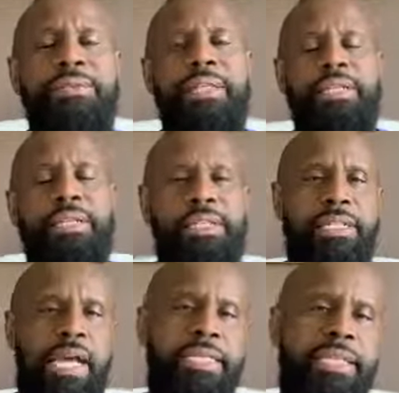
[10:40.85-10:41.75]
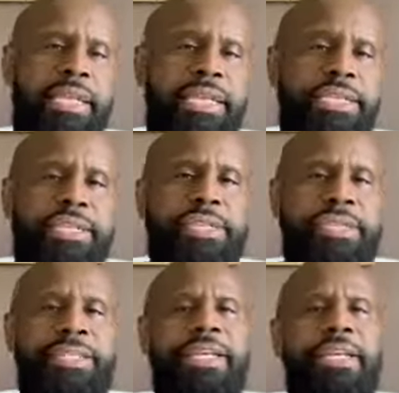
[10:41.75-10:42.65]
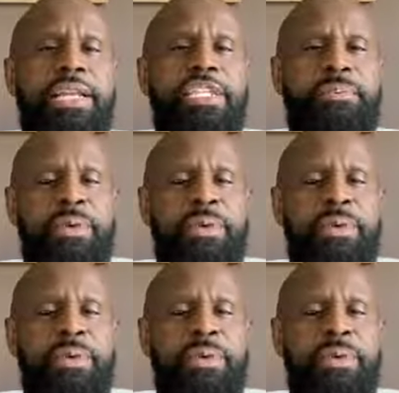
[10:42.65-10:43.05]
does not teach sinless